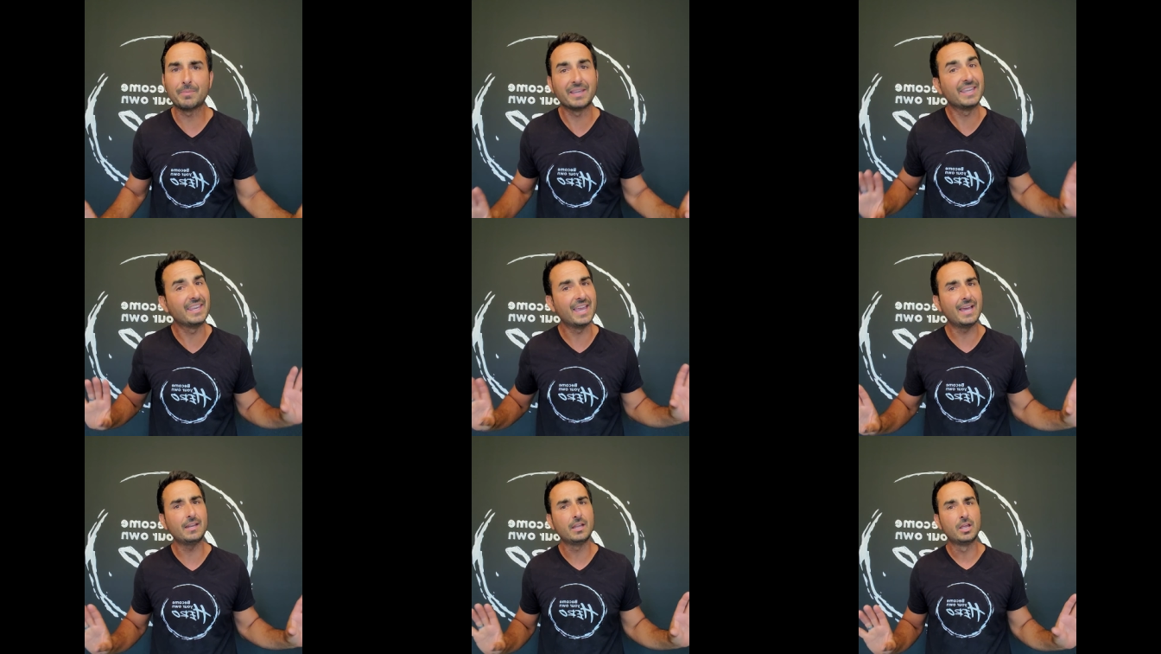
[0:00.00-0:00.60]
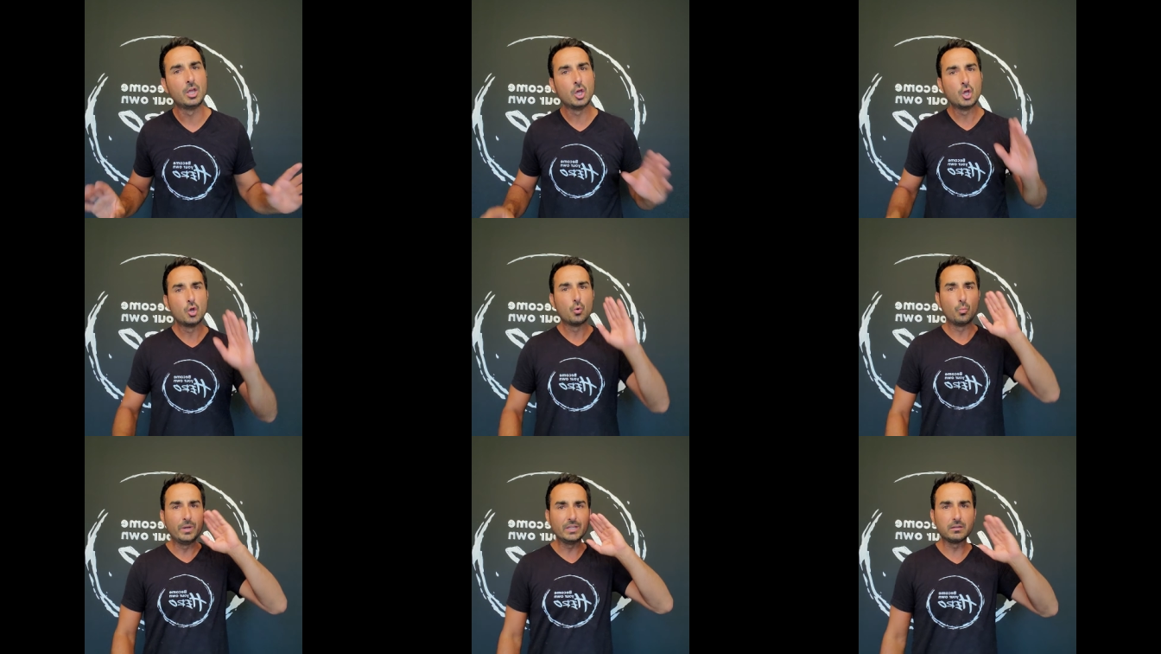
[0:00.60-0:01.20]
But yet
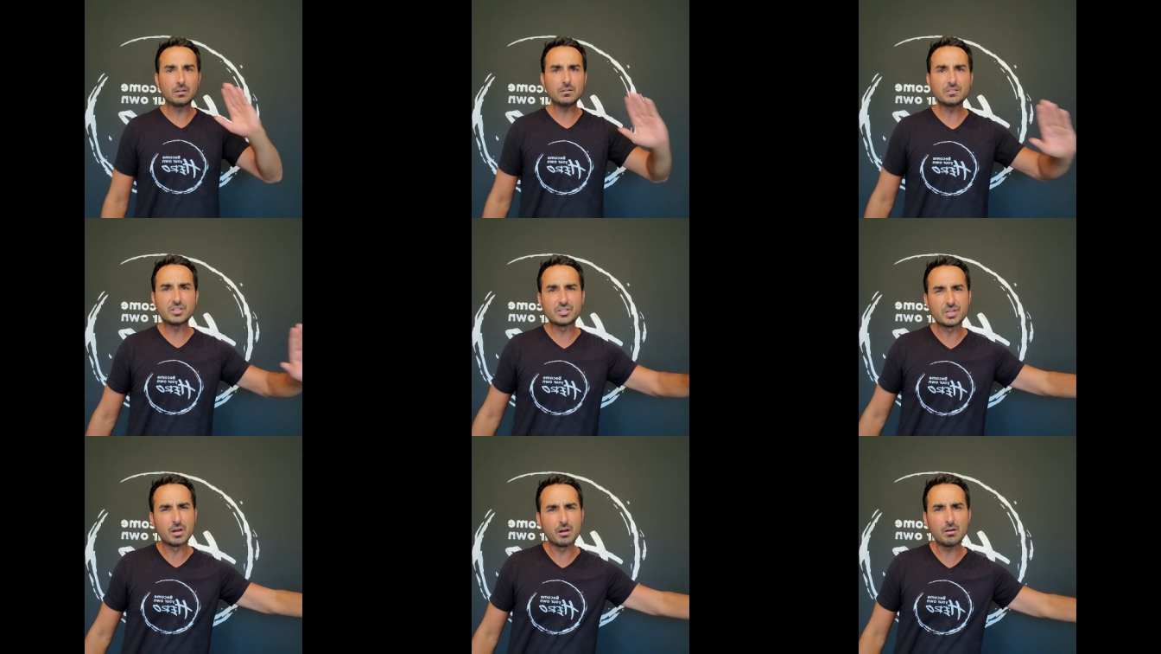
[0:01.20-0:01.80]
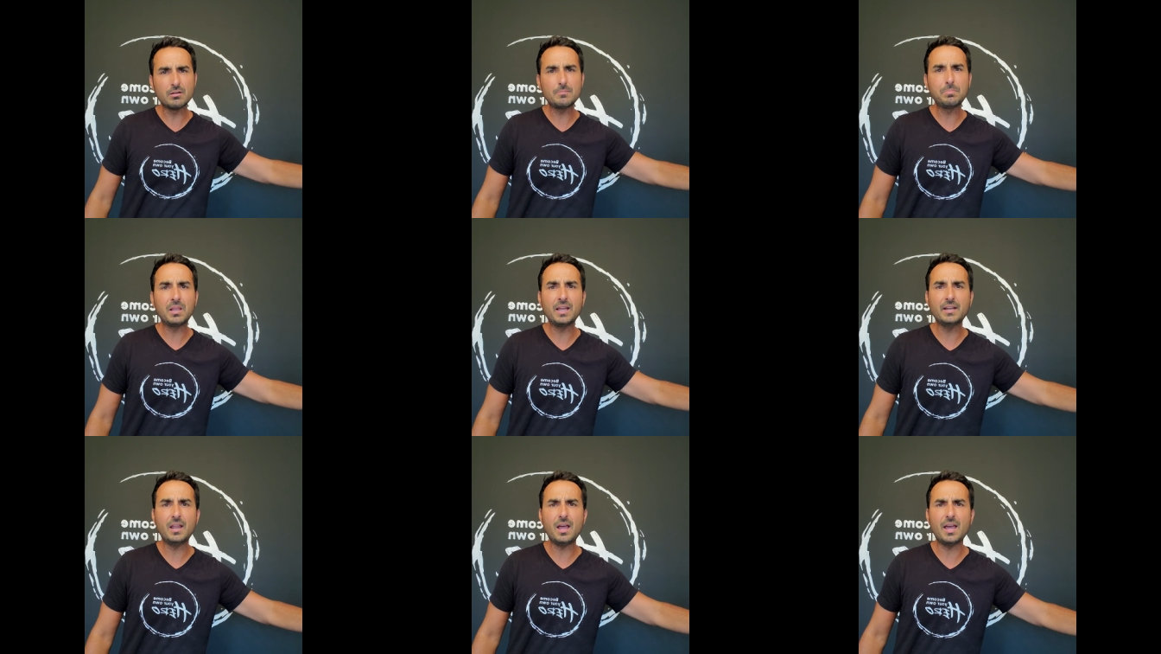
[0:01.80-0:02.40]
we learn to turn a
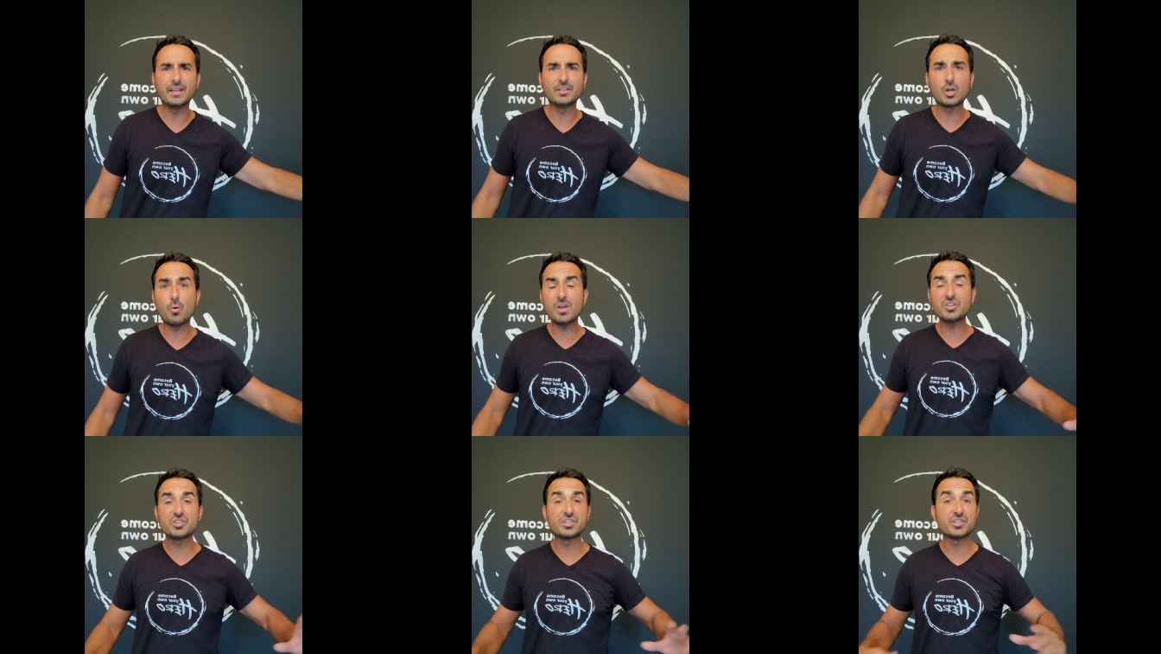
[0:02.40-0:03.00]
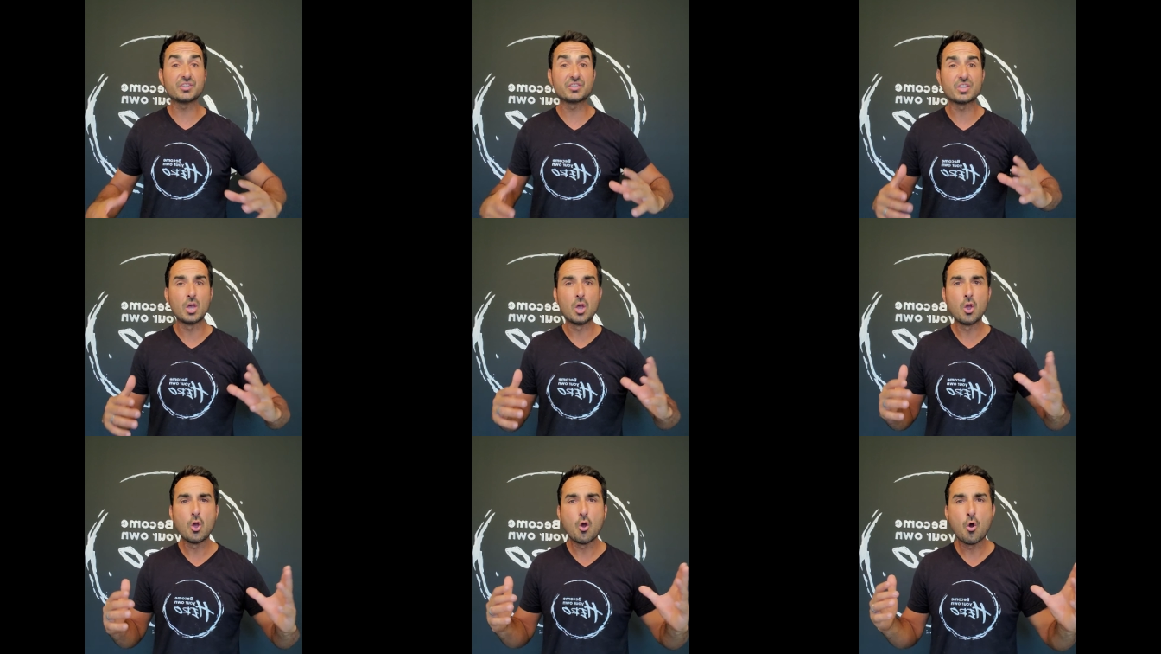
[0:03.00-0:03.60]
blind eye. And the question is,
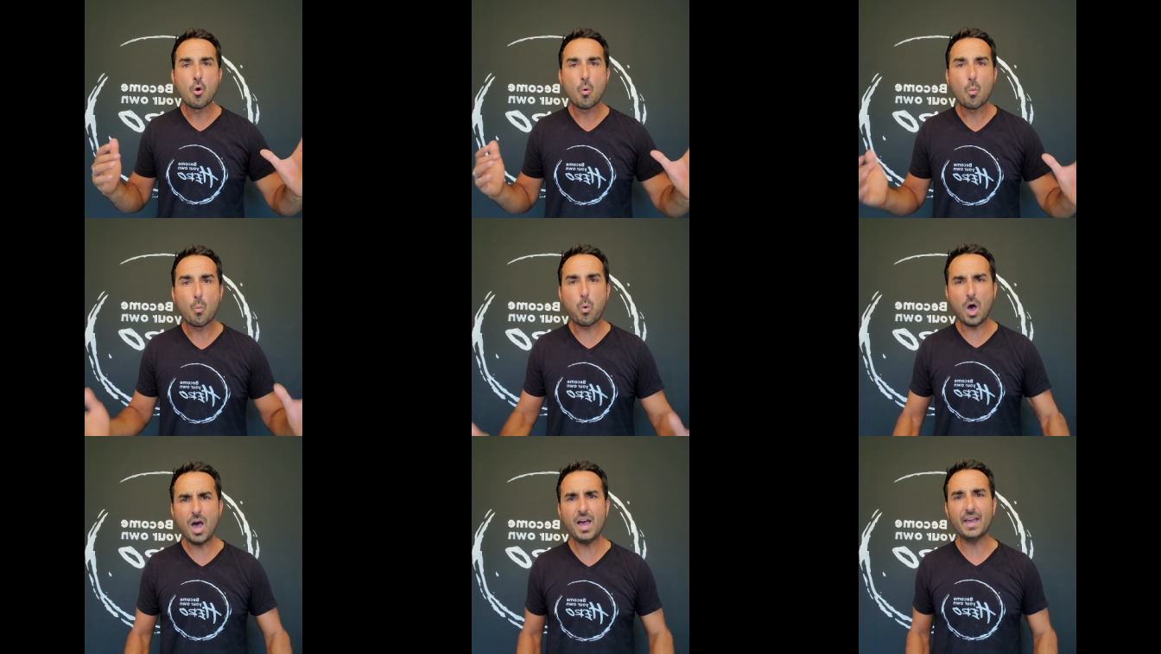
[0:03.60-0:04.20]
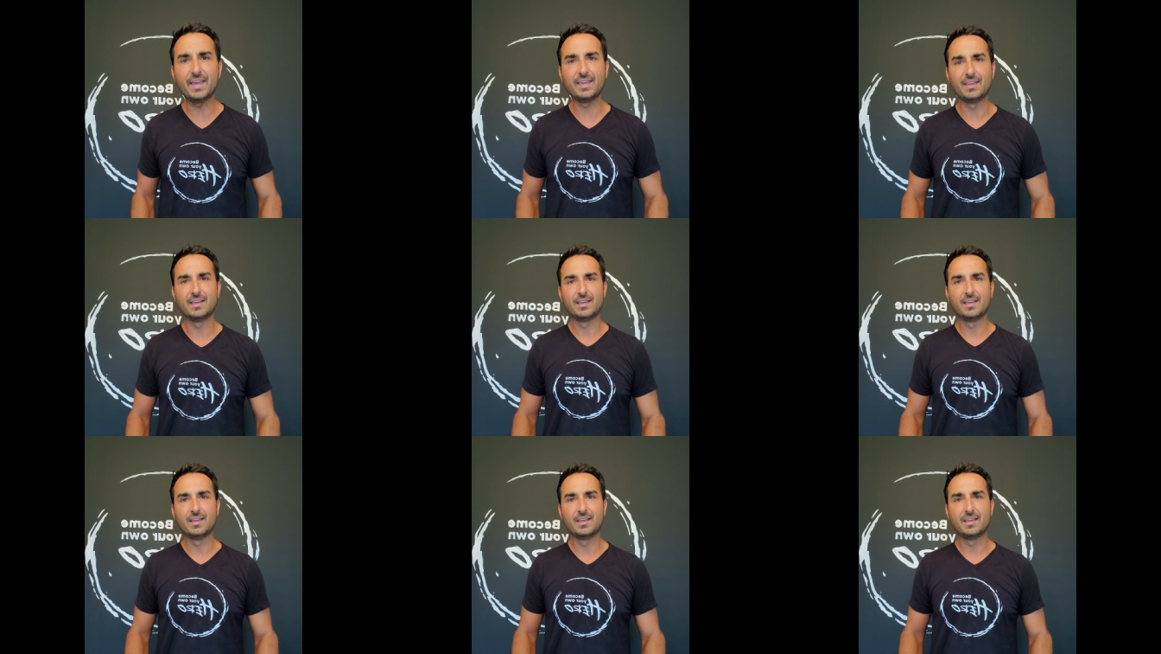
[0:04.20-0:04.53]
why?